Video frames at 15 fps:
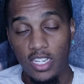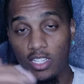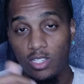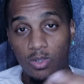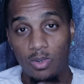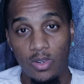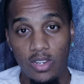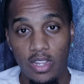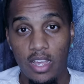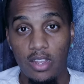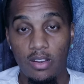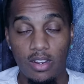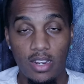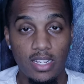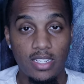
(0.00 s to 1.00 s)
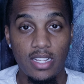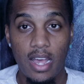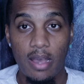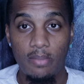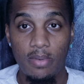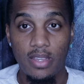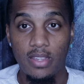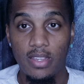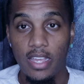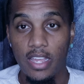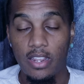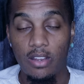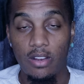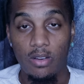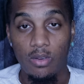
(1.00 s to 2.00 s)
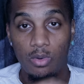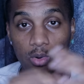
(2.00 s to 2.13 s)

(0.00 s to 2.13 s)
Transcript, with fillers: Discord down there, like I be in there,